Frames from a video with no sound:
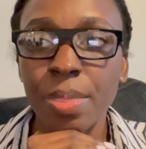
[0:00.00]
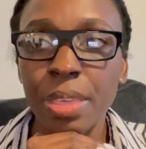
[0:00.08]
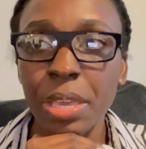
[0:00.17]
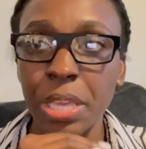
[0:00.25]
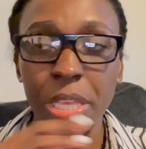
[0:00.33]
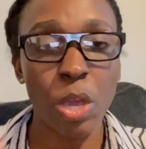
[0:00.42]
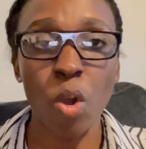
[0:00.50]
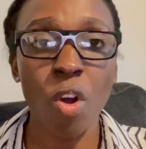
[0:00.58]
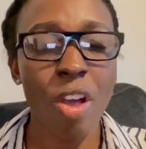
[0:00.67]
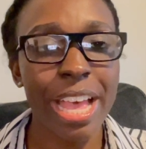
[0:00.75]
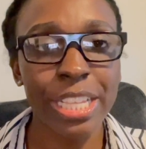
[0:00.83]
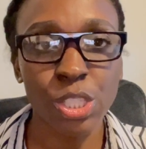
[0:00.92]
it all
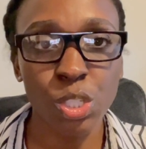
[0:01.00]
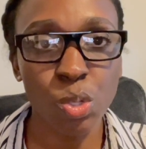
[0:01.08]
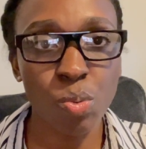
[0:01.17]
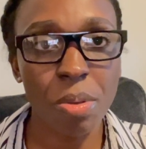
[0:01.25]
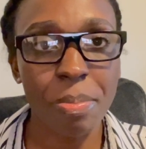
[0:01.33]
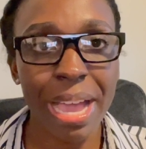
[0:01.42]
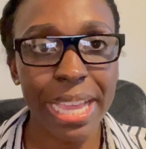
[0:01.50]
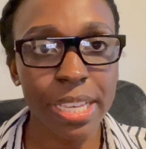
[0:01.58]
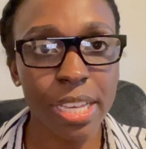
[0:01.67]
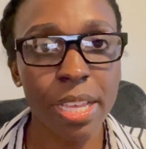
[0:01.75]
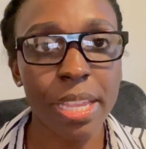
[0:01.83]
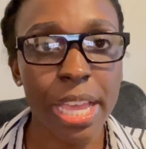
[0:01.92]
has to do with my
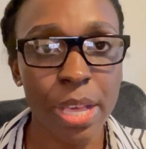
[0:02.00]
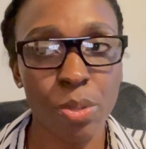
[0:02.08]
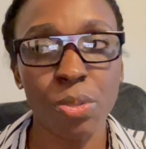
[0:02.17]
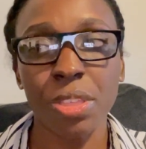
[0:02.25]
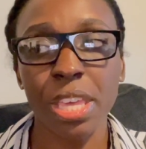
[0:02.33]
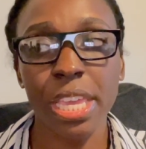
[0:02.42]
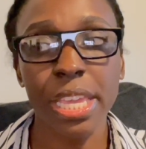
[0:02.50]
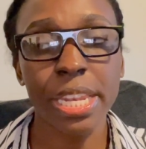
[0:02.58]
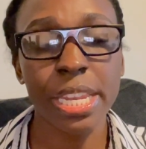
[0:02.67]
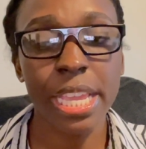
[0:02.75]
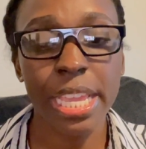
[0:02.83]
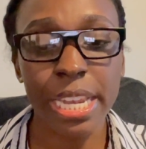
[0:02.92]
gut health,
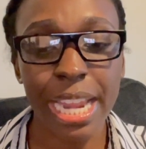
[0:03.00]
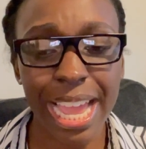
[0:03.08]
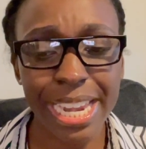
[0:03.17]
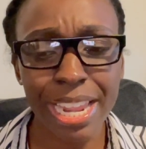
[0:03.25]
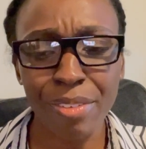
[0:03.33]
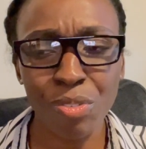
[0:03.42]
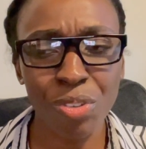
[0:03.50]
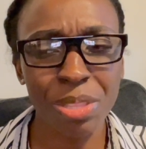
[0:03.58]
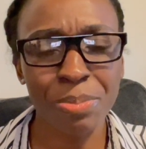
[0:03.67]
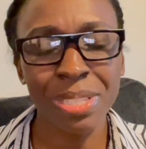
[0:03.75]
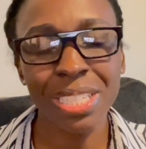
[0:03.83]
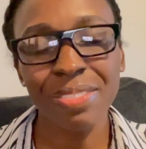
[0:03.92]
and I never really
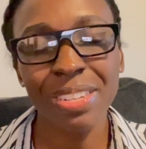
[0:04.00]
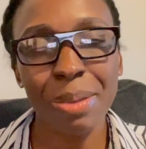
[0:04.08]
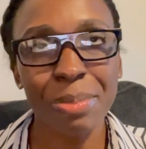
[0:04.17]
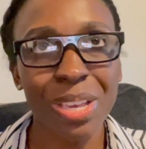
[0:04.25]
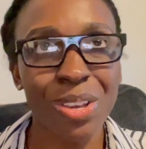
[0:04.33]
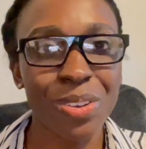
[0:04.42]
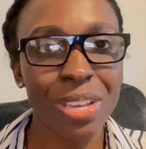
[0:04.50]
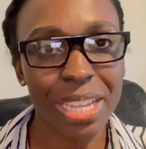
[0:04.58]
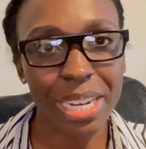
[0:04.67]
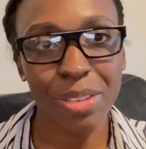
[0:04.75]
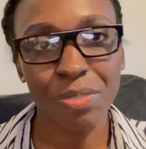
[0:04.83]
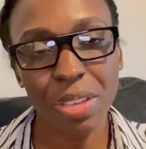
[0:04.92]
believed, and I'm like, oh, gut
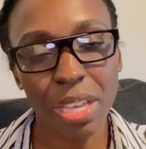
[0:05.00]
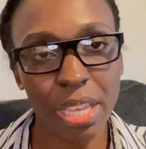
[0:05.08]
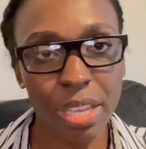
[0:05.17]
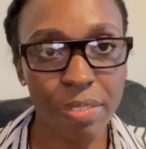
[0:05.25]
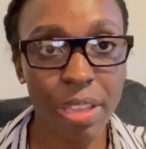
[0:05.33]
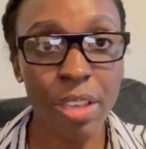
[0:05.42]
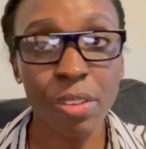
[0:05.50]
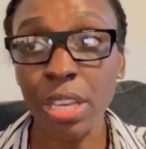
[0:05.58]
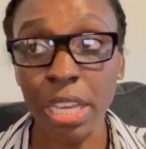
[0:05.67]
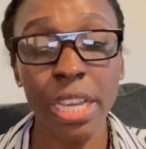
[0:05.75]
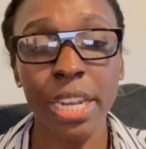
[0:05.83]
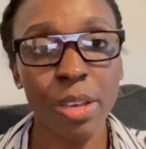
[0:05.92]
health, gut health,
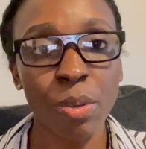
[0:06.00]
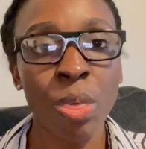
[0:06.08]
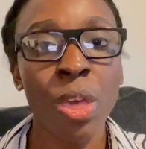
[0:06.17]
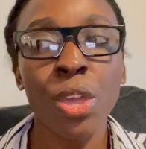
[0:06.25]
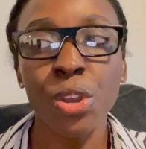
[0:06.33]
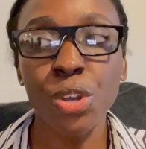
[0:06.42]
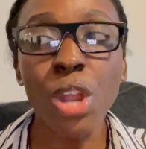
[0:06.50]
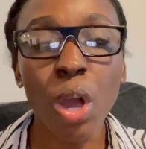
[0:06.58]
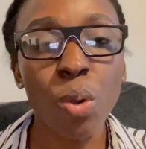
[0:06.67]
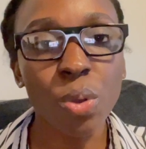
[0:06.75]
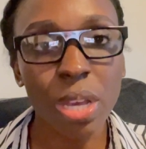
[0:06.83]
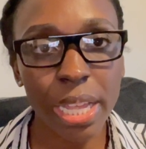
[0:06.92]
gut health.
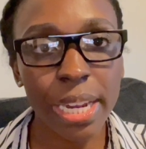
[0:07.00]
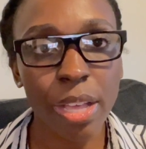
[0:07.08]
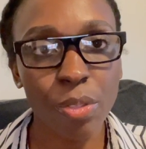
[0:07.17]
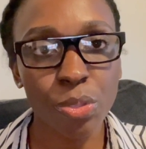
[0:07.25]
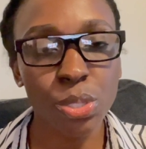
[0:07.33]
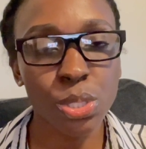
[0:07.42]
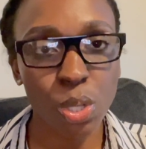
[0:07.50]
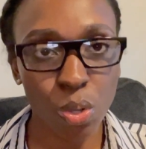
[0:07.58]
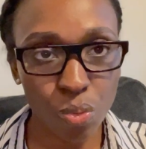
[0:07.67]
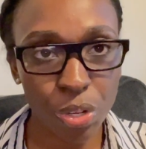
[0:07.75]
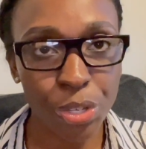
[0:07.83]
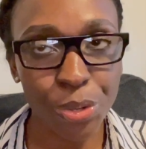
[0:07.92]
No, gut health is so
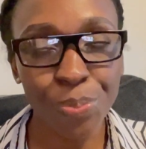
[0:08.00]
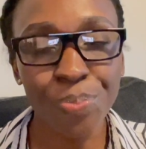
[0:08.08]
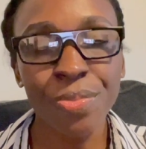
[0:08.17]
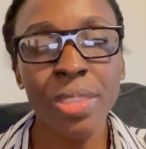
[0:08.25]
real,